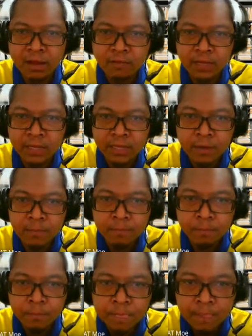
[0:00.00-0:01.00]
over here.
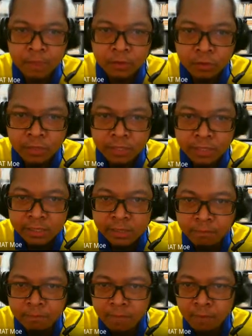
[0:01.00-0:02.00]
So this
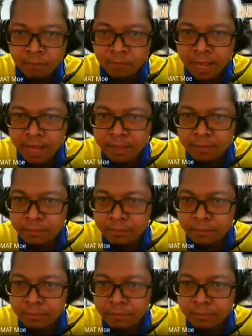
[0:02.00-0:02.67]
beam of light.